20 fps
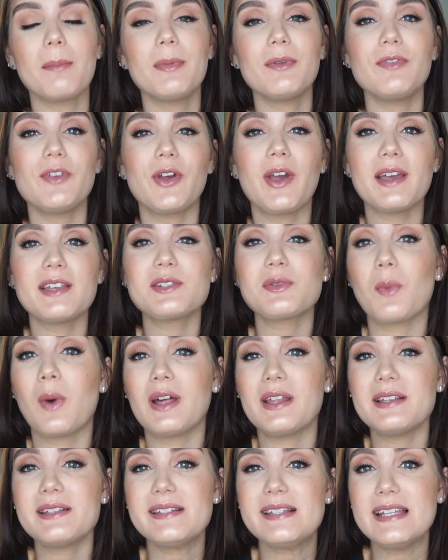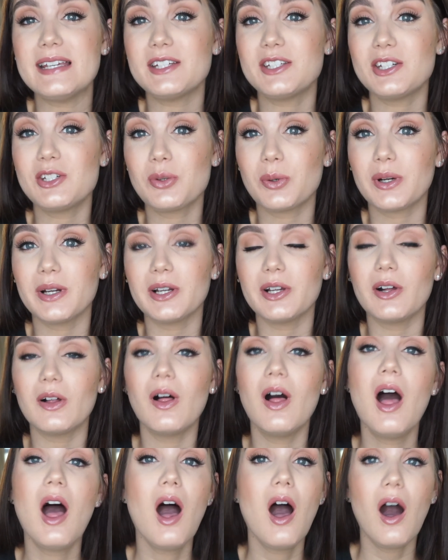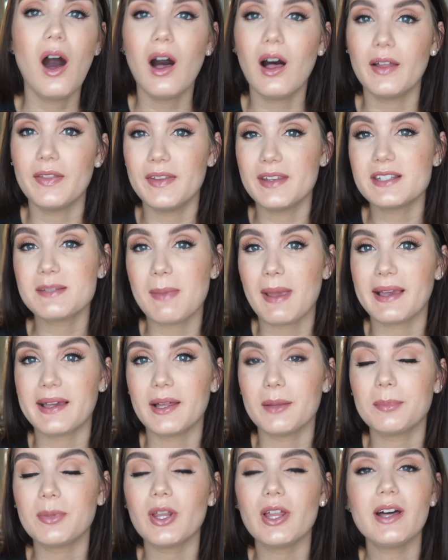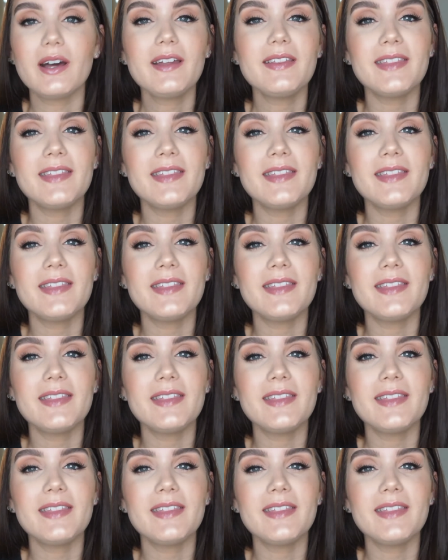If you guys want to see a tutorial on this makeup look,